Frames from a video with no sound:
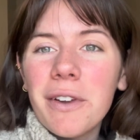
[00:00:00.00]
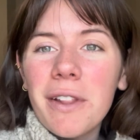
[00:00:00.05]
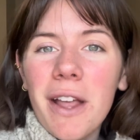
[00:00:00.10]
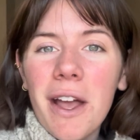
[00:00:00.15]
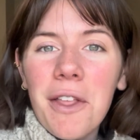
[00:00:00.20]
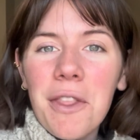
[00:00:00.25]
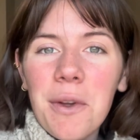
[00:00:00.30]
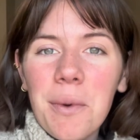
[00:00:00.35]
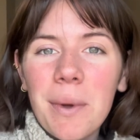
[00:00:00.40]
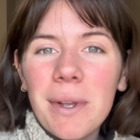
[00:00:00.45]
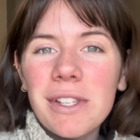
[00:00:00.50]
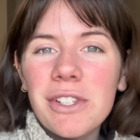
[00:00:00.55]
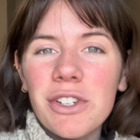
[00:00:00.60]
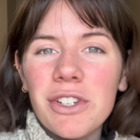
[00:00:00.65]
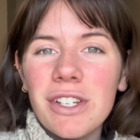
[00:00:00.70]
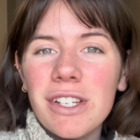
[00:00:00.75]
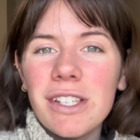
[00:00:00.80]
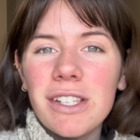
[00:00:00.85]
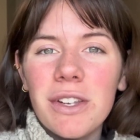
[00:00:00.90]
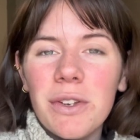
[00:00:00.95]
the other ones or
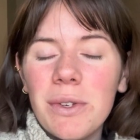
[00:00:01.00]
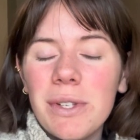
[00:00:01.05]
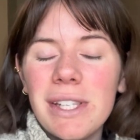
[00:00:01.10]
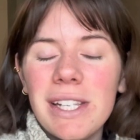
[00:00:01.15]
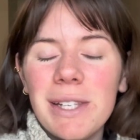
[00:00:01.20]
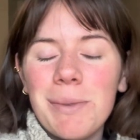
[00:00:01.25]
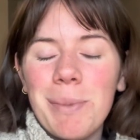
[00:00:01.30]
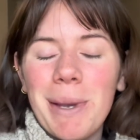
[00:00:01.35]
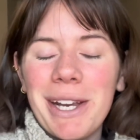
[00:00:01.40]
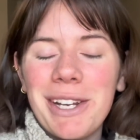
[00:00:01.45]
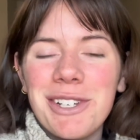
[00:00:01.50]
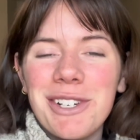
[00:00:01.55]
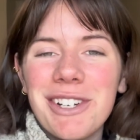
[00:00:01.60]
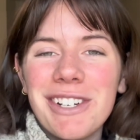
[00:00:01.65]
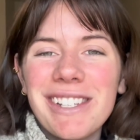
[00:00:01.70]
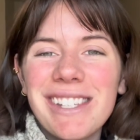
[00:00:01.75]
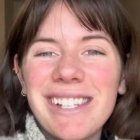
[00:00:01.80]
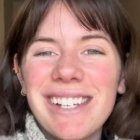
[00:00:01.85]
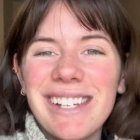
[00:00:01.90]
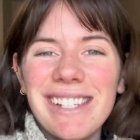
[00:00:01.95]
just use these
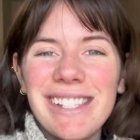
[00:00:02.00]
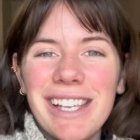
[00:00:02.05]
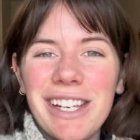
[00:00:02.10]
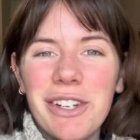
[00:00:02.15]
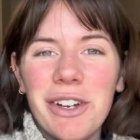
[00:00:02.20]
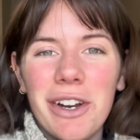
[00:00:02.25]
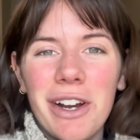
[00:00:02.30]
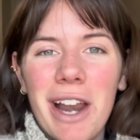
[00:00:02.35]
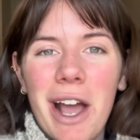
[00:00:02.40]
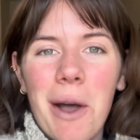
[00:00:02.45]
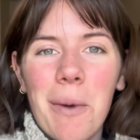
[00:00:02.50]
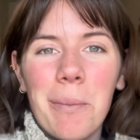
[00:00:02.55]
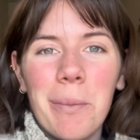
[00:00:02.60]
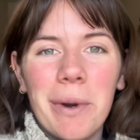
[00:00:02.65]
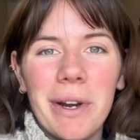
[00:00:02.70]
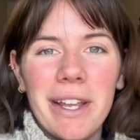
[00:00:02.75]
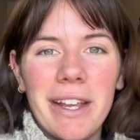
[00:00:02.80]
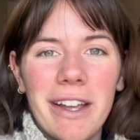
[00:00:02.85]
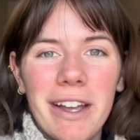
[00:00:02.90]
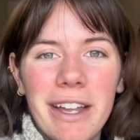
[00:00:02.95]
pictures because they turned out
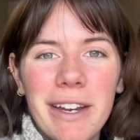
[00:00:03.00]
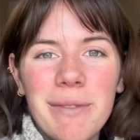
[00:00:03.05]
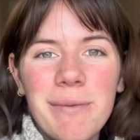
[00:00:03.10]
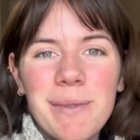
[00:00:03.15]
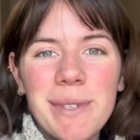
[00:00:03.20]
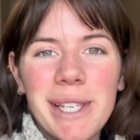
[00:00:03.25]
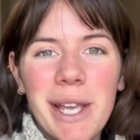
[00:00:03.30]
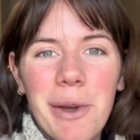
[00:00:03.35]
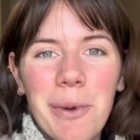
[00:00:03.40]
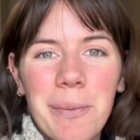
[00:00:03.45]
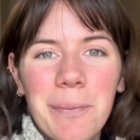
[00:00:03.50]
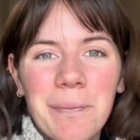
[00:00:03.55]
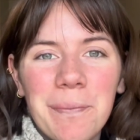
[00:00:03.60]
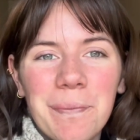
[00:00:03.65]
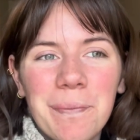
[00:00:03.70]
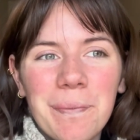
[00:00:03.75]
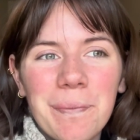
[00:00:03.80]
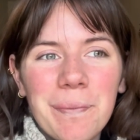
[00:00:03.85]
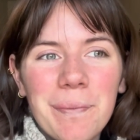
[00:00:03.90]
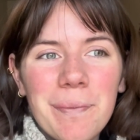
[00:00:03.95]
pretty good. So
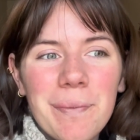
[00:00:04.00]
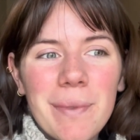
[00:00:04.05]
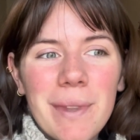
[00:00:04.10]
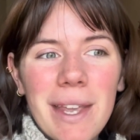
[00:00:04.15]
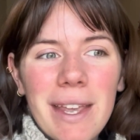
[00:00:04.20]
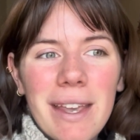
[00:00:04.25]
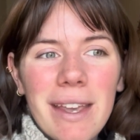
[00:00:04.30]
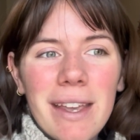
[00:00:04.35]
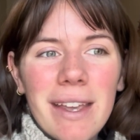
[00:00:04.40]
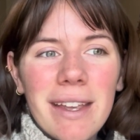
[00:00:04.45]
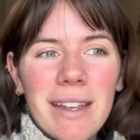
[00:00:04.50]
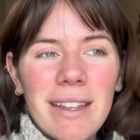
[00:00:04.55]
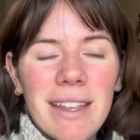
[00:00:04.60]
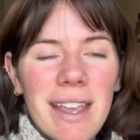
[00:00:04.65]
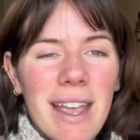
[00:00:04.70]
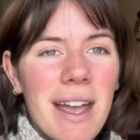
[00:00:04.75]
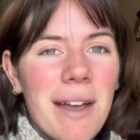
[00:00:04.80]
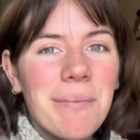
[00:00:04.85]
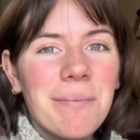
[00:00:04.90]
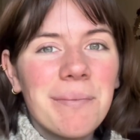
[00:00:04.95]

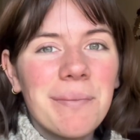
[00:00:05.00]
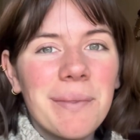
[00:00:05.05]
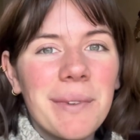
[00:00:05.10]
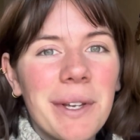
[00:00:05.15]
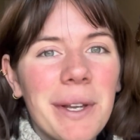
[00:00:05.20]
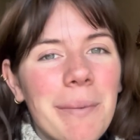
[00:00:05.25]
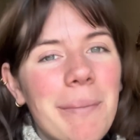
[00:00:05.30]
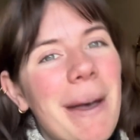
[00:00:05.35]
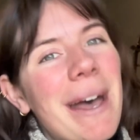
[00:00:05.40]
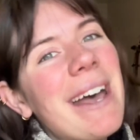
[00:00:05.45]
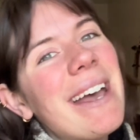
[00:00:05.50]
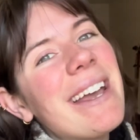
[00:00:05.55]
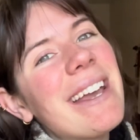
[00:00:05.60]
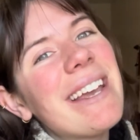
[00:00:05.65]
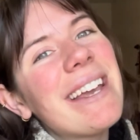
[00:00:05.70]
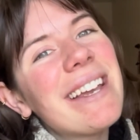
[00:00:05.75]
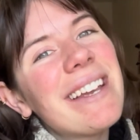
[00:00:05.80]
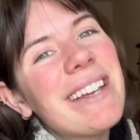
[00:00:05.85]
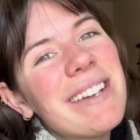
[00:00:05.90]
yeah, goodbye.